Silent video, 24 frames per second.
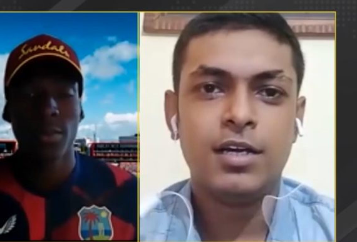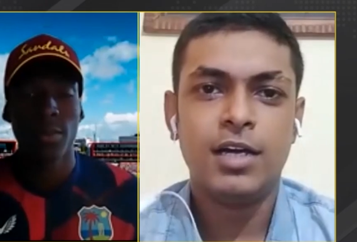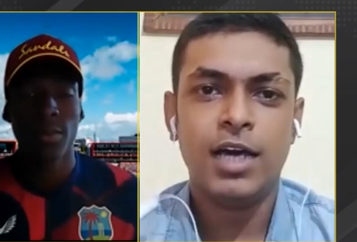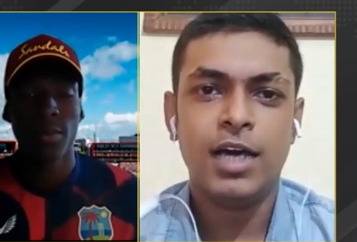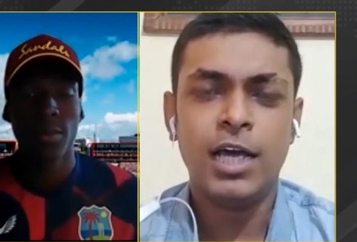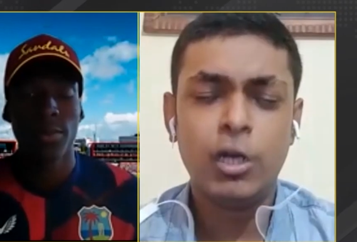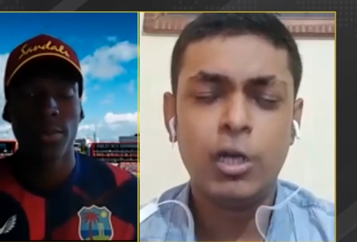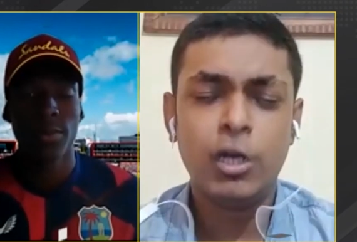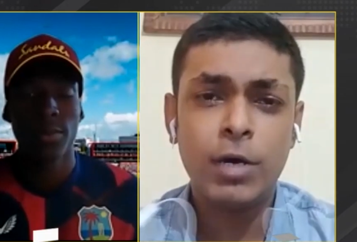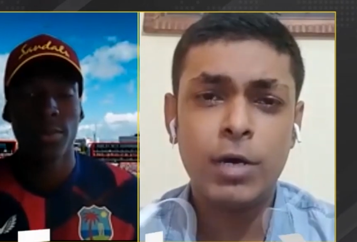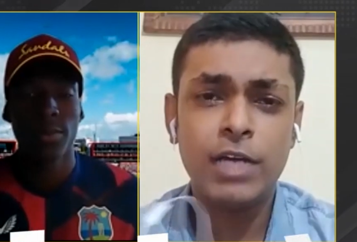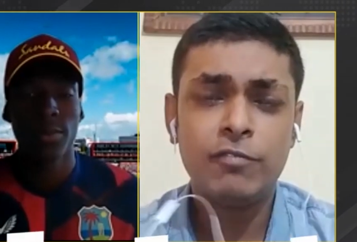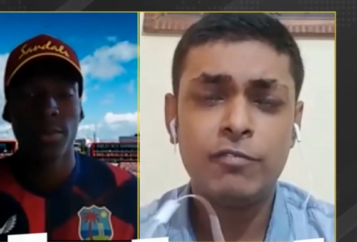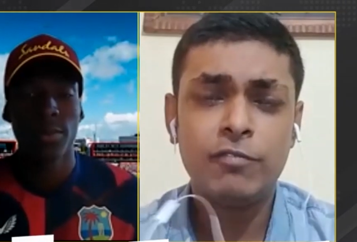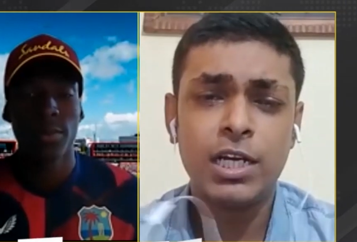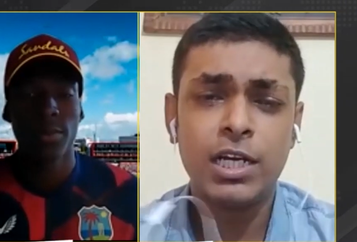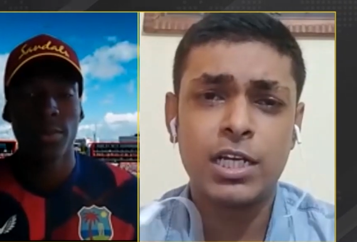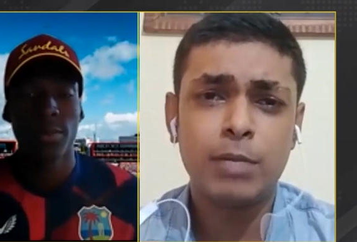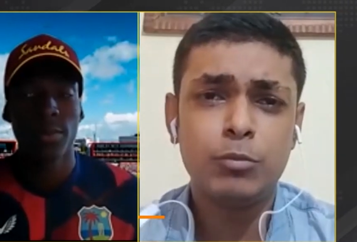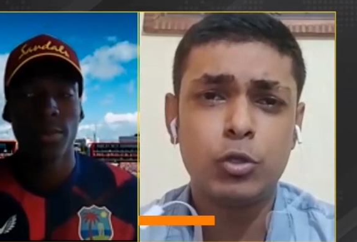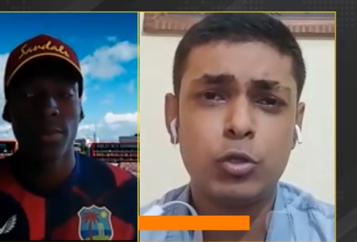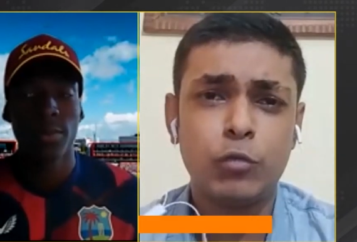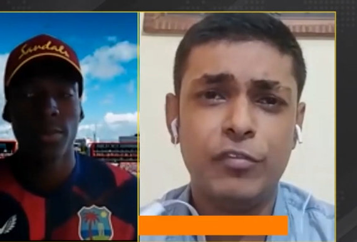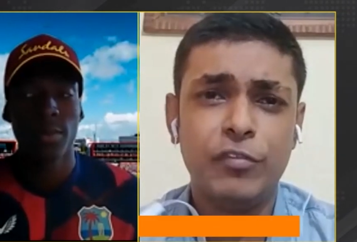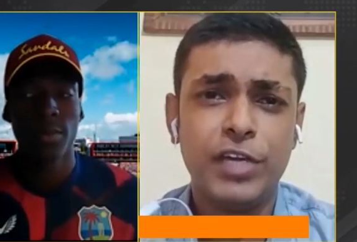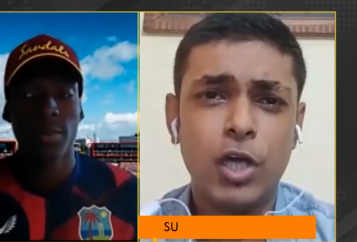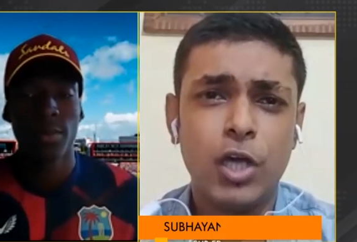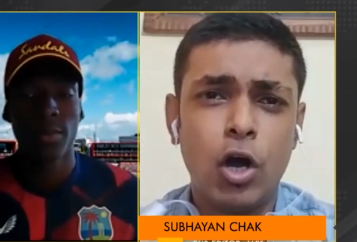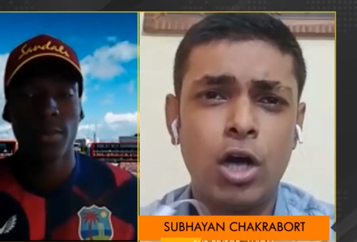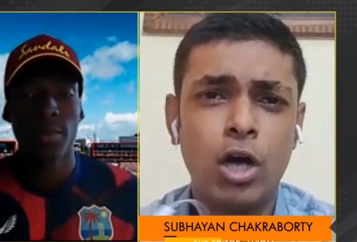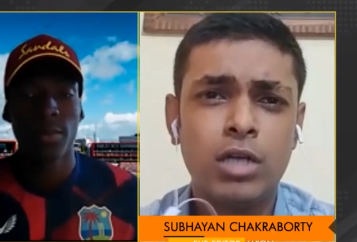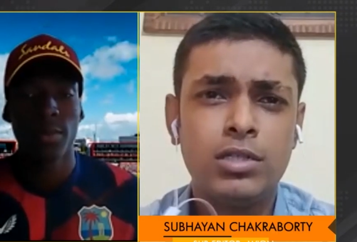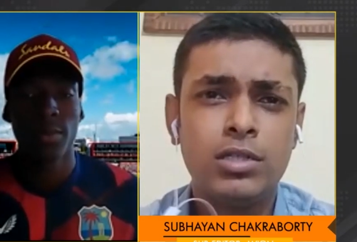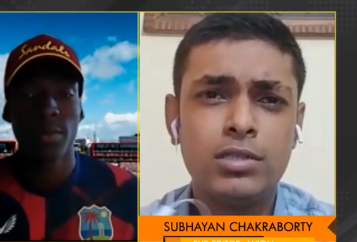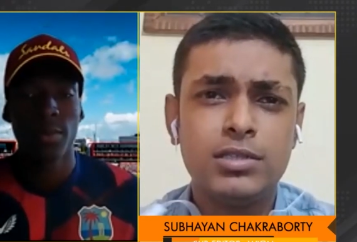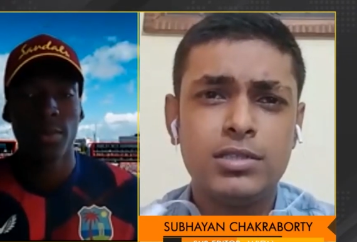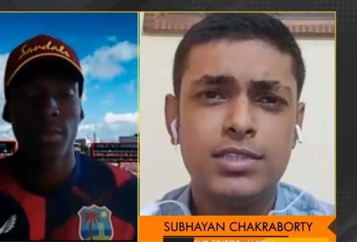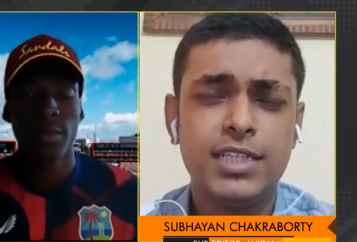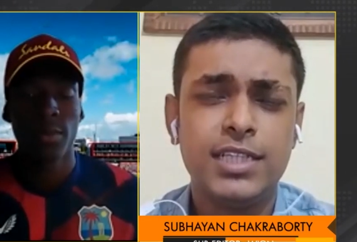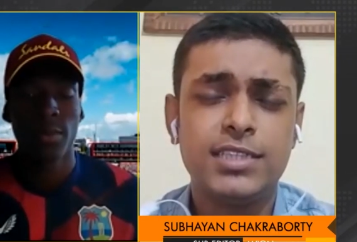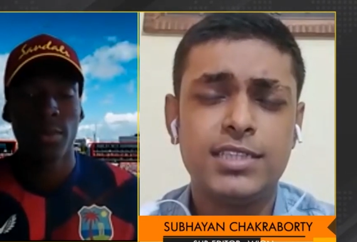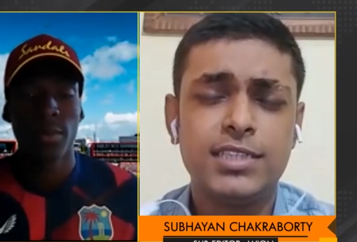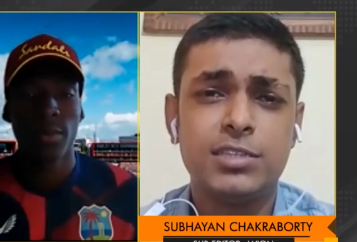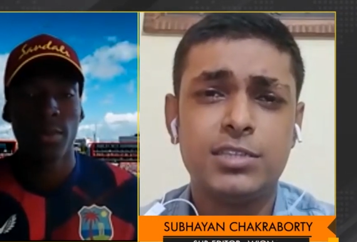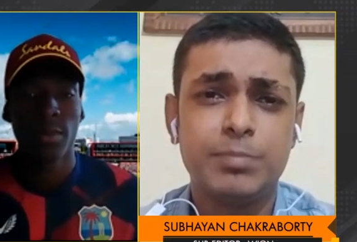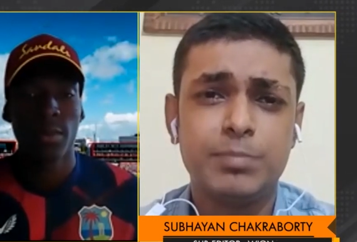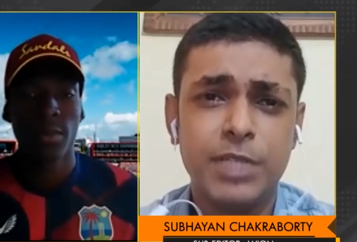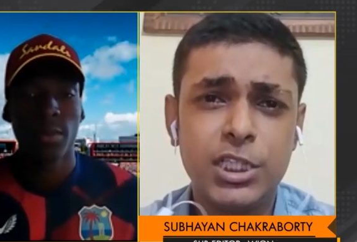Speaker 1: Hello and welcome to WION. This
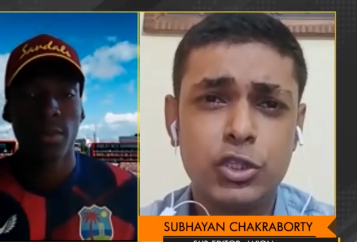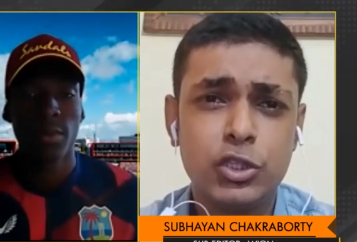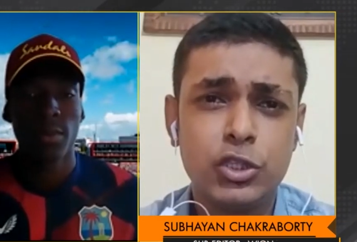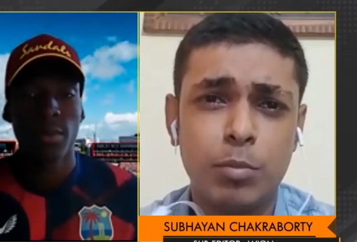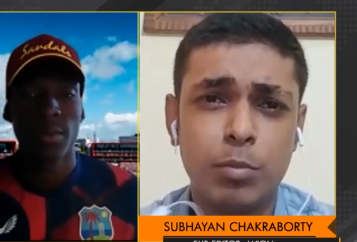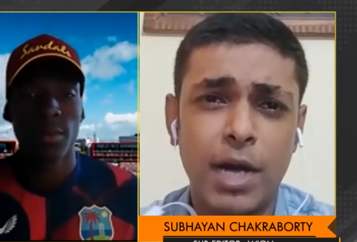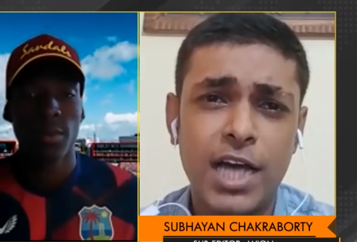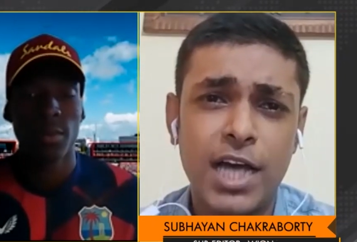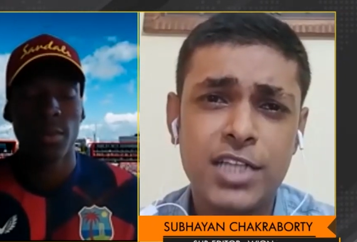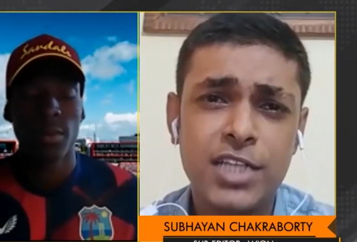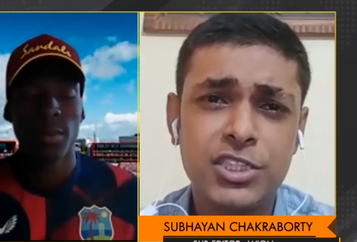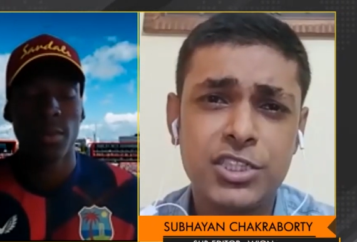is me, Shubhayan